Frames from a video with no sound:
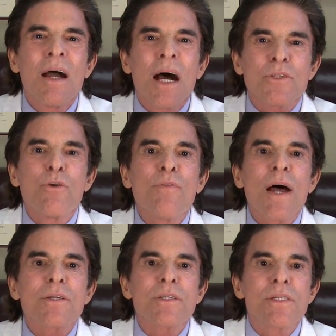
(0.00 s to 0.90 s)
A
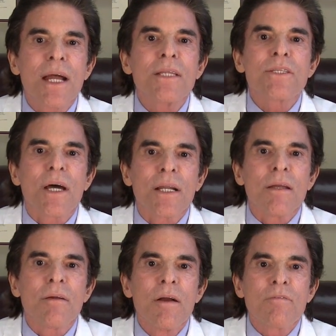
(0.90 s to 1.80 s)
2010
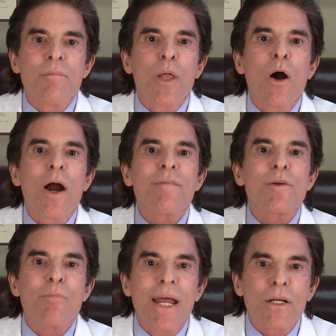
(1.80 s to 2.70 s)
study from the
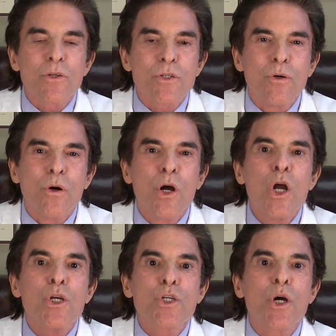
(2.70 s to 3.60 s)
Harvard Medical School
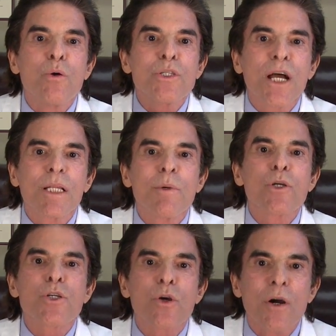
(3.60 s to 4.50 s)
showed telomere
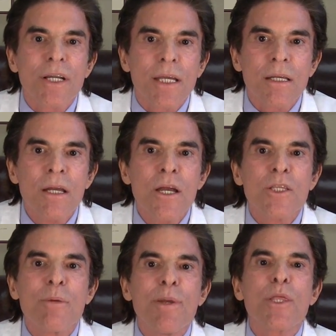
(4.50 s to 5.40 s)
shortening
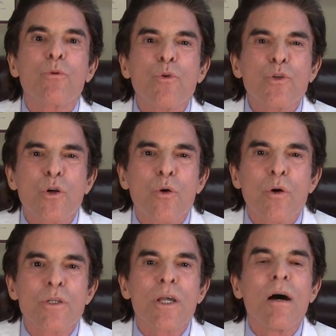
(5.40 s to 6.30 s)
to be the root
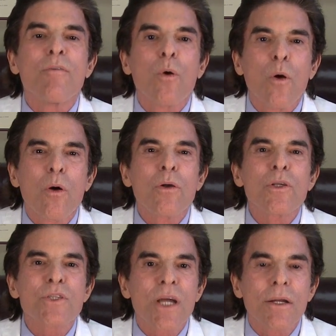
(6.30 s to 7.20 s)
cause of all
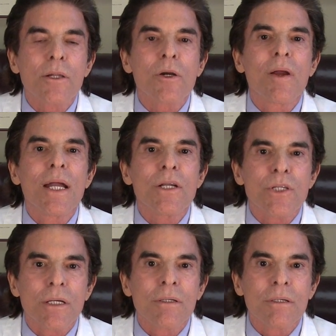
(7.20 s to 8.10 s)
cellular
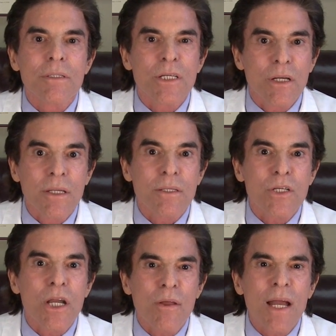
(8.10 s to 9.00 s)
aging. Did you
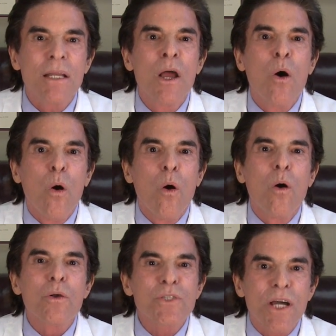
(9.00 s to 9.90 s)
hear that?
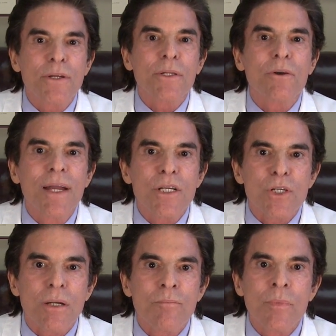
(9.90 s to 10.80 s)
All cellular
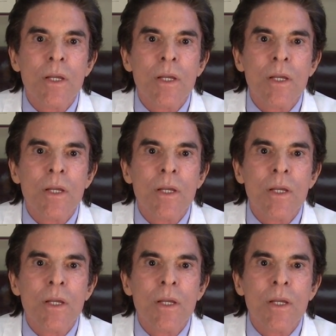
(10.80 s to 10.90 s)
aging.